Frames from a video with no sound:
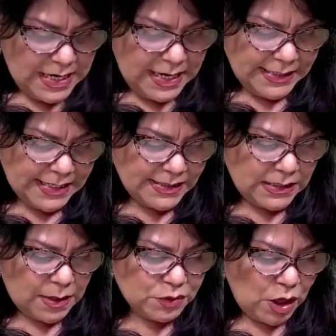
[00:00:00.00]
It says,
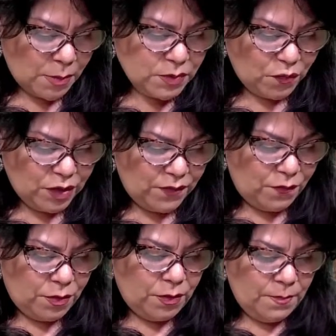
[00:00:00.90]
um, Psalms
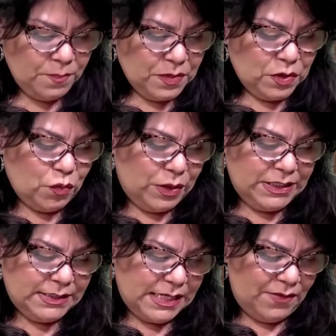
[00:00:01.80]
44, 3
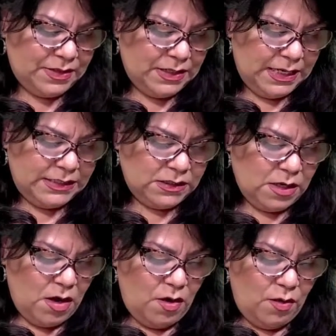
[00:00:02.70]
to 7. It says,
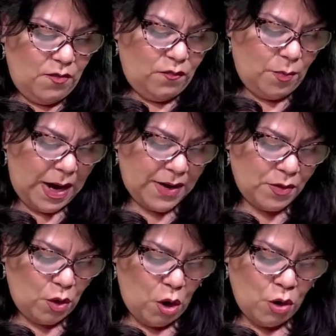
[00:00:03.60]
For by
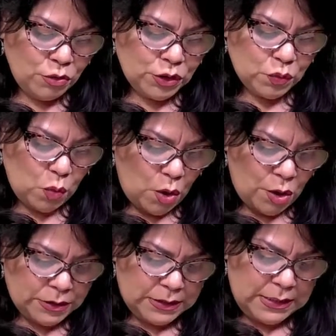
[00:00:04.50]
their own
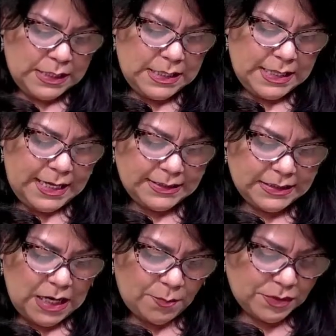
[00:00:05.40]
sword they did
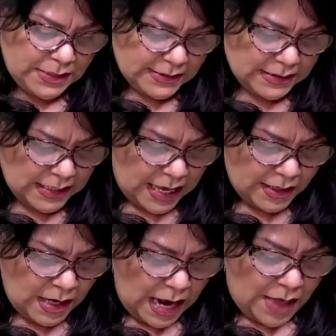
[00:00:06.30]
not possess the
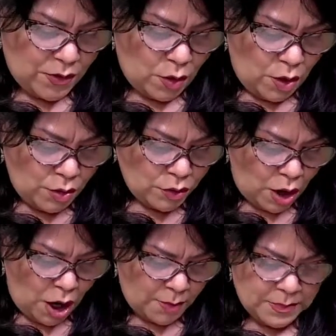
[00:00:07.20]
land, and their own
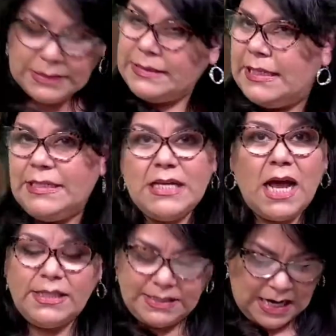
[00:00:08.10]
arm did
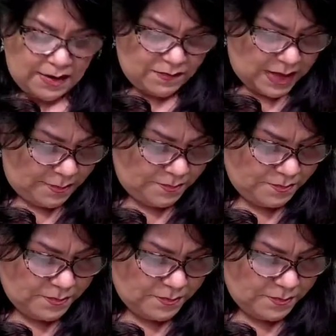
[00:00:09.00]
not save them.